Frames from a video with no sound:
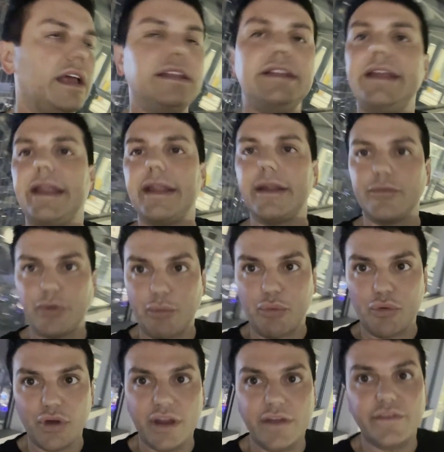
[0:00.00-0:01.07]
and needed a
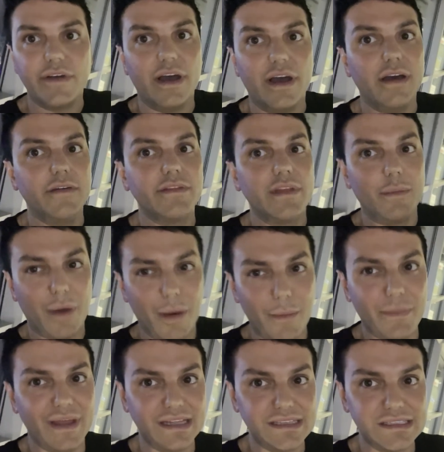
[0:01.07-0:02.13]
reprieve of the
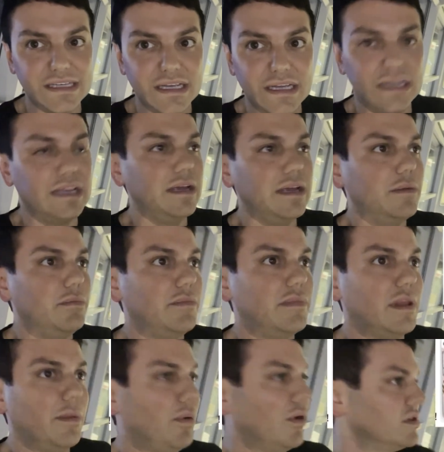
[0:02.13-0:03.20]
bump it.
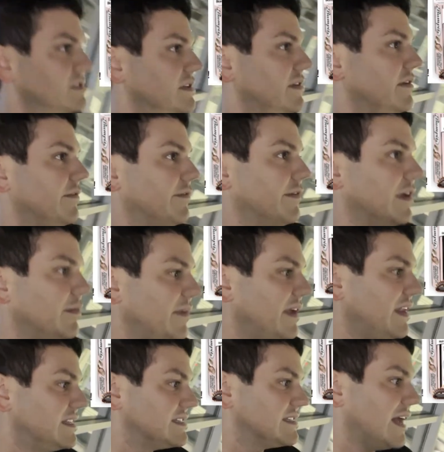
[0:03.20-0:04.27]
The person in front of
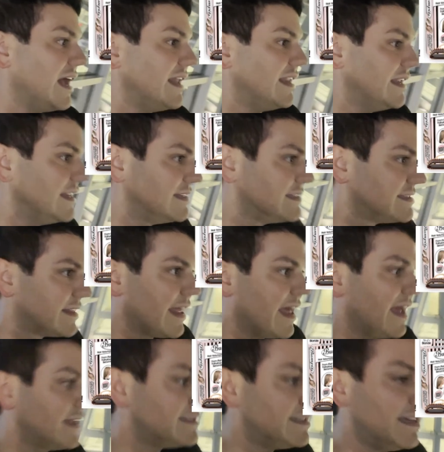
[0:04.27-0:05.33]
me decided
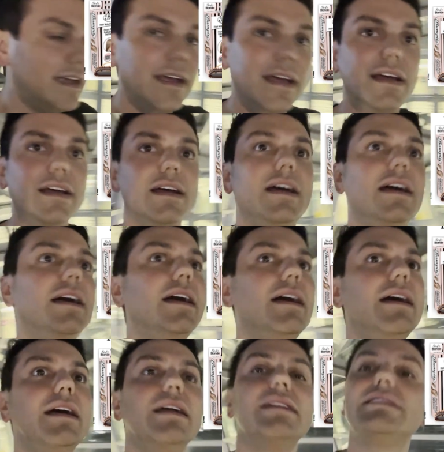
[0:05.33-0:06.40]
that
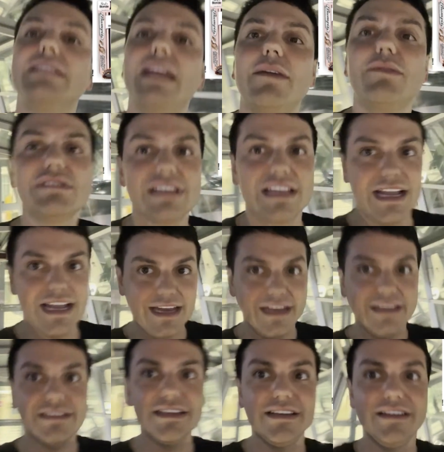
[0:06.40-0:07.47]
tonight was the
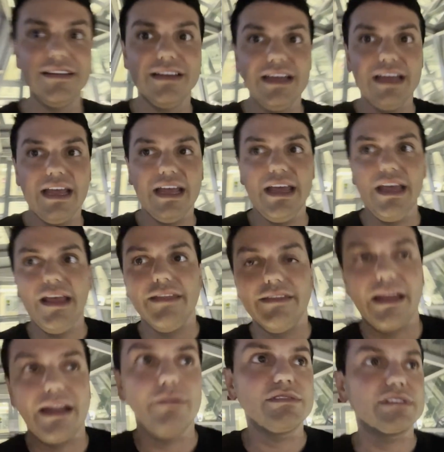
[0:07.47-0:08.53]
night,
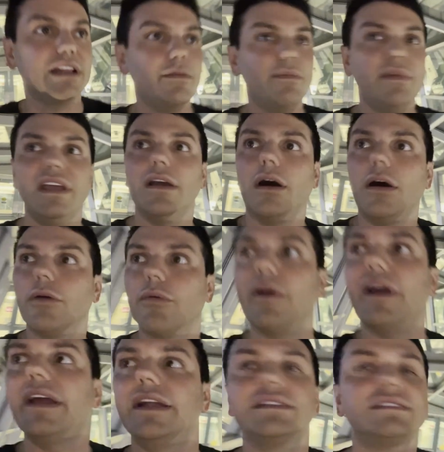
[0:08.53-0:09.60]
that it was gonna be all
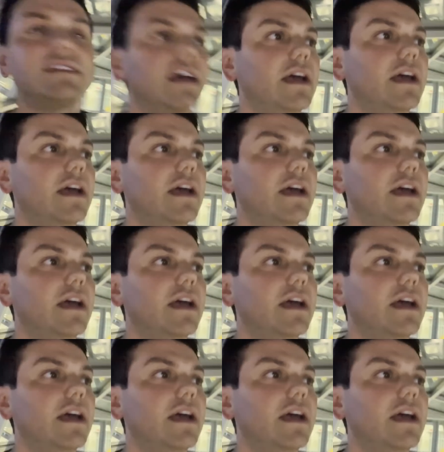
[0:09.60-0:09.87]
right